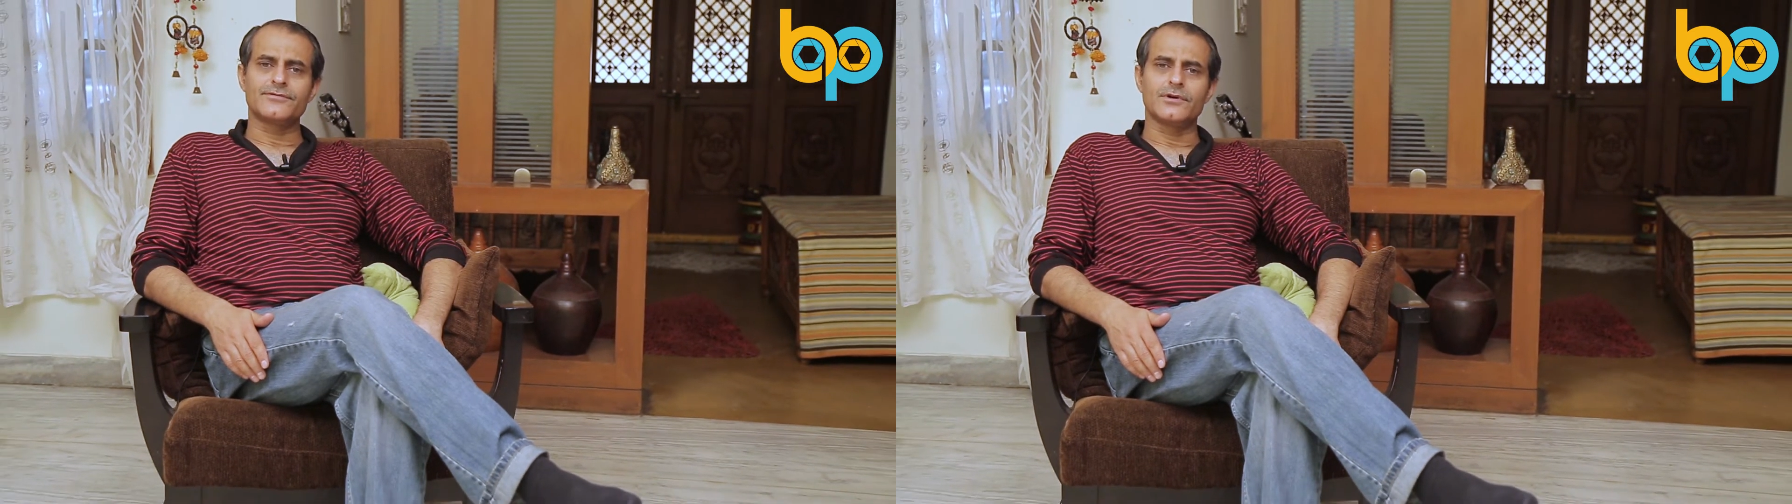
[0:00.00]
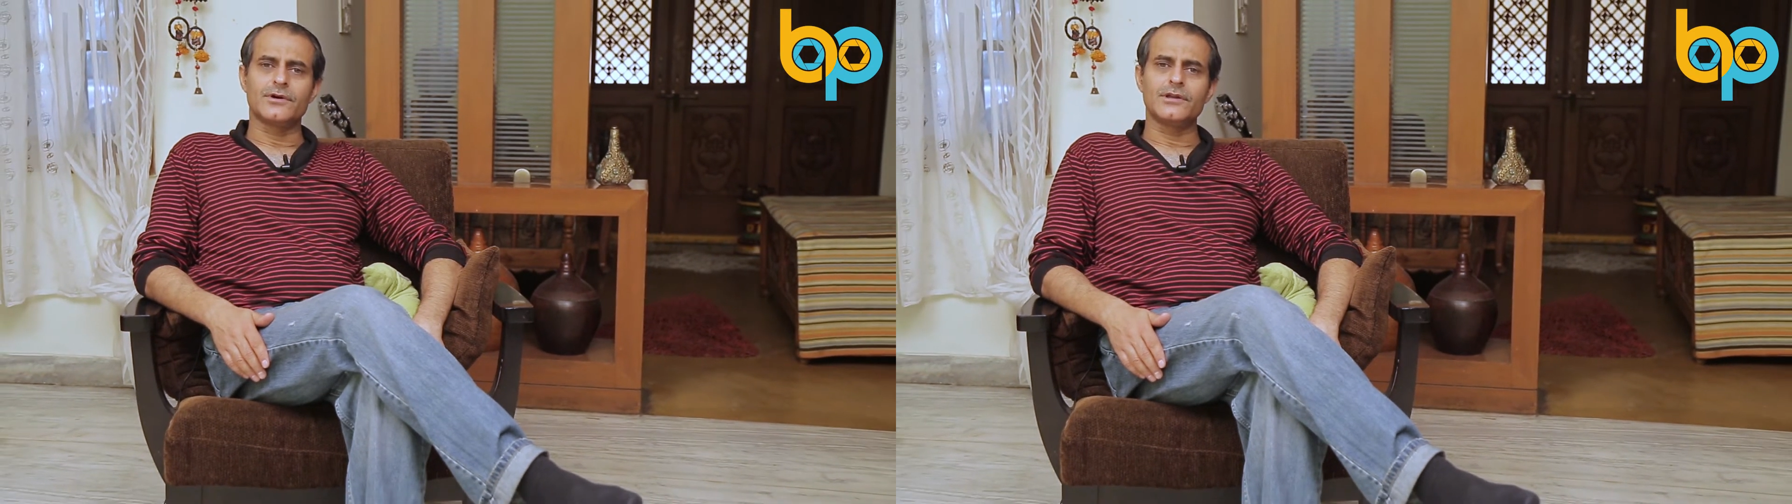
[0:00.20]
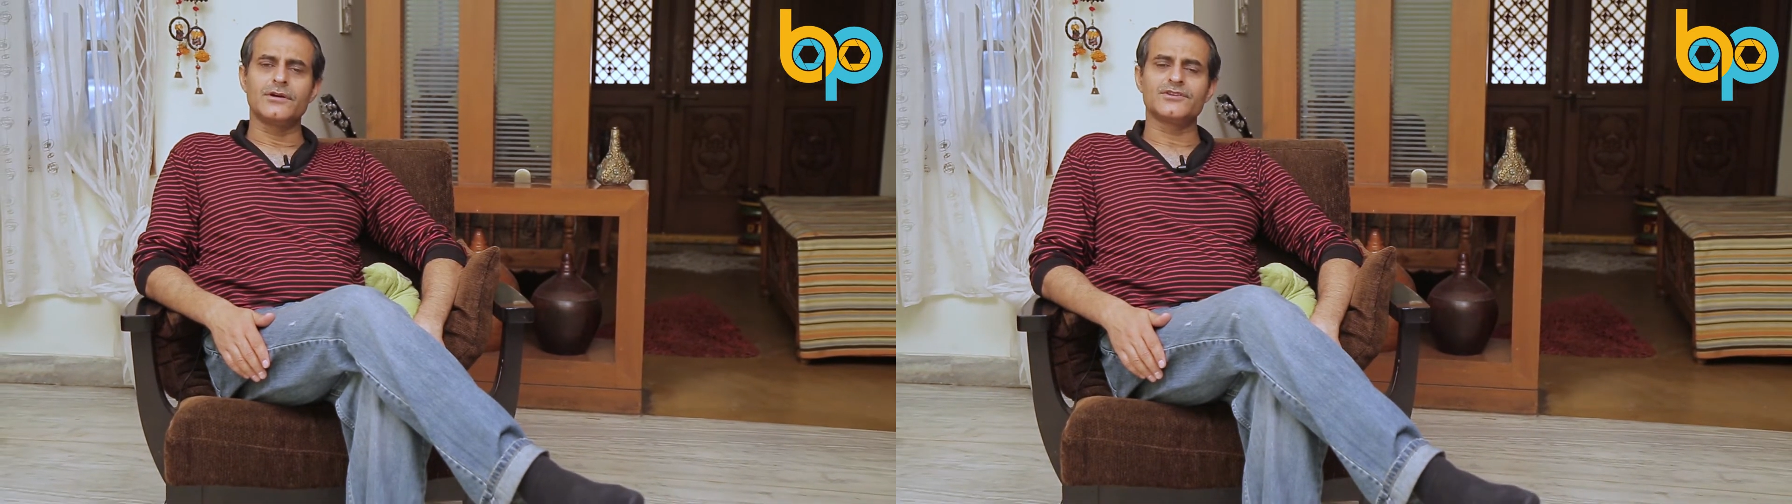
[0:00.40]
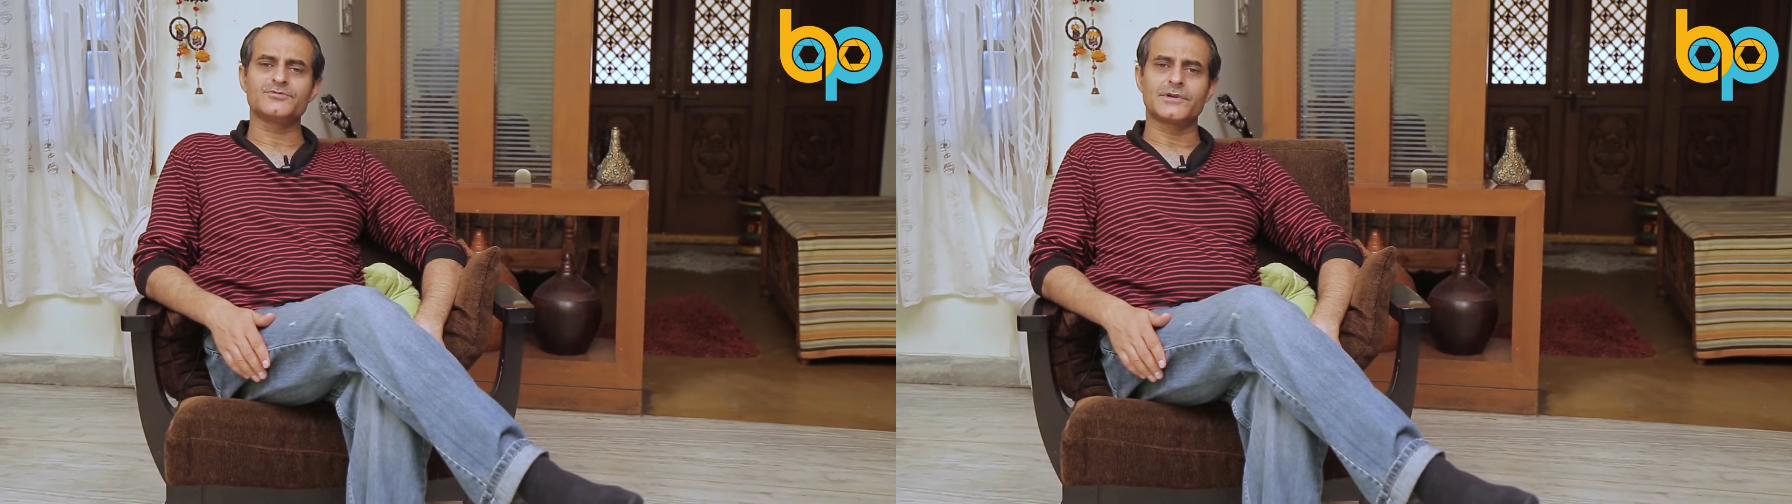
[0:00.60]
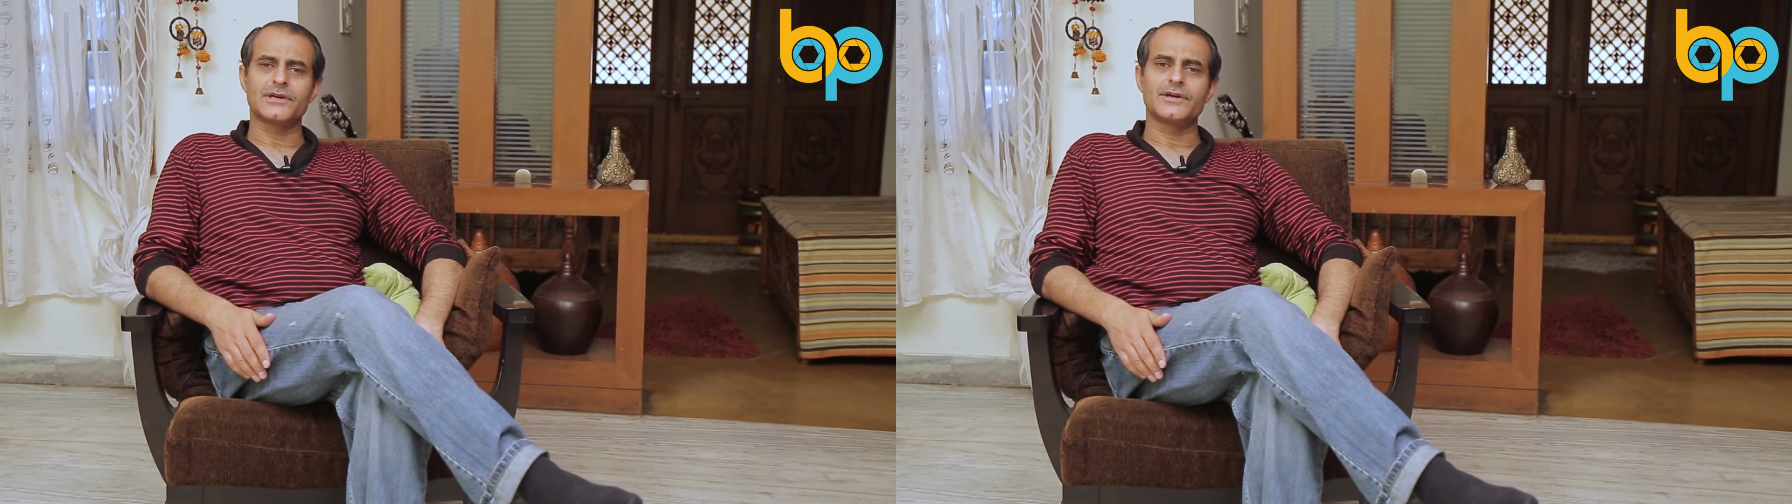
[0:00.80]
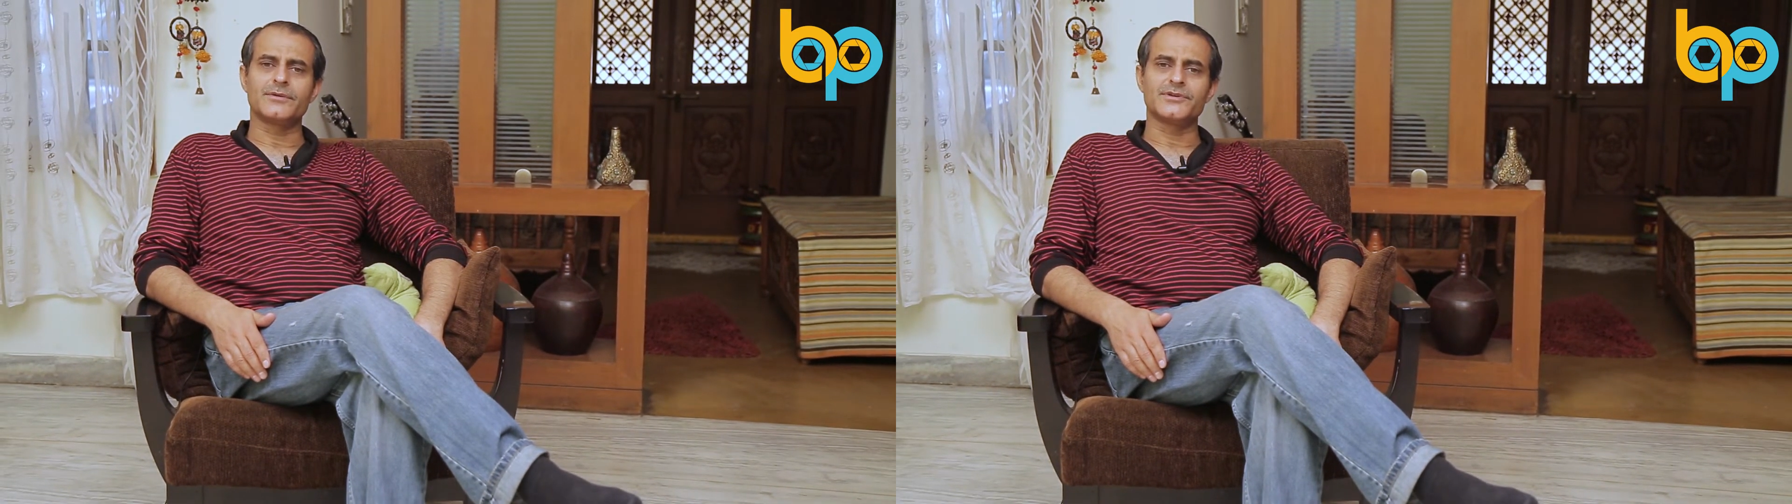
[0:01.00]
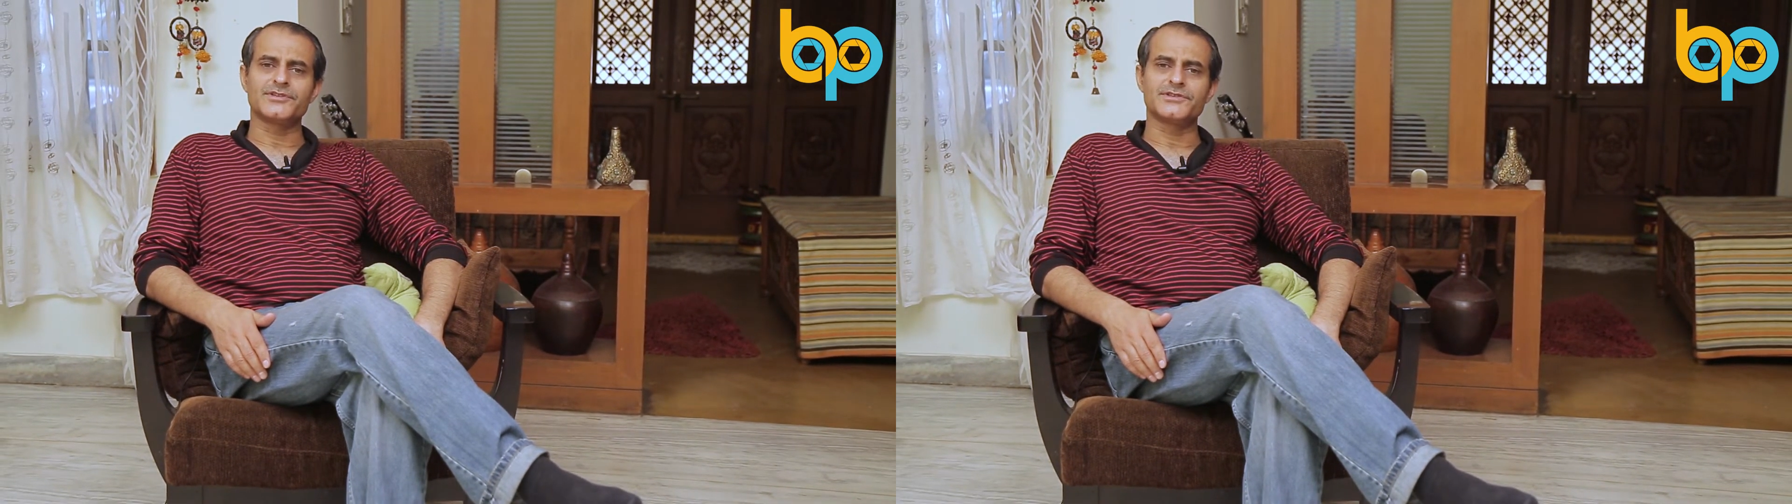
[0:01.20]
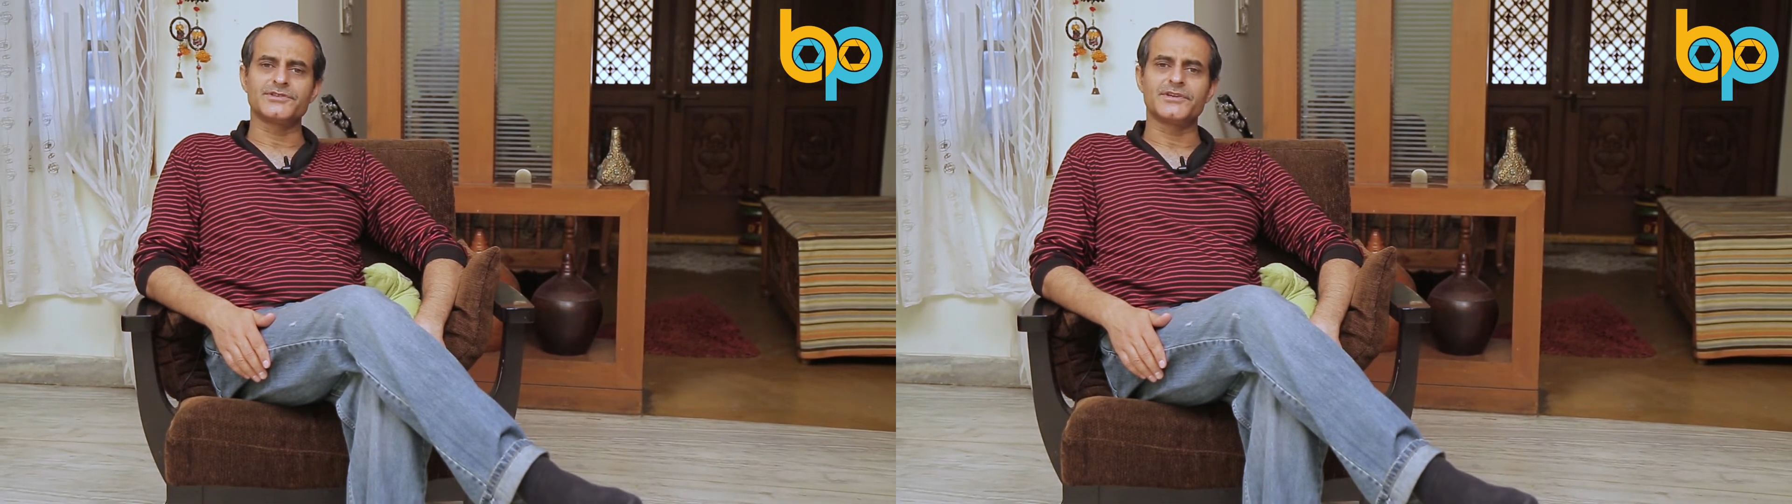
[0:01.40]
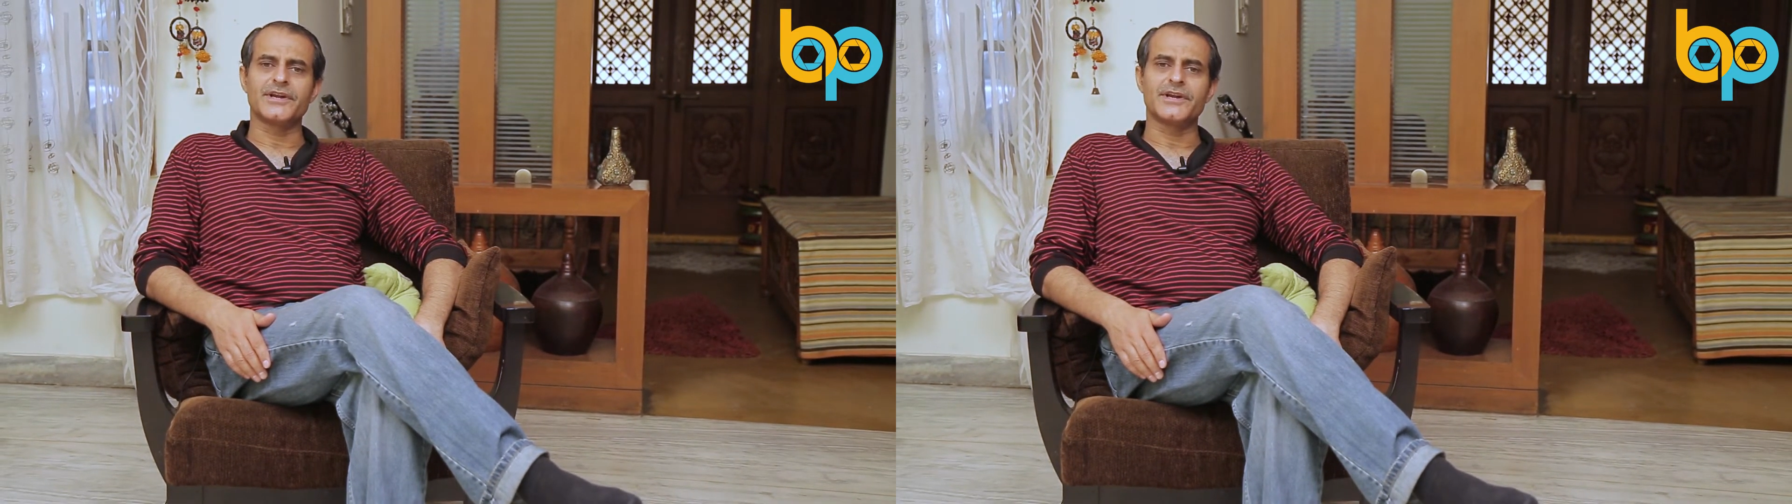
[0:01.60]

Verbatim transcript: all hospital admissions in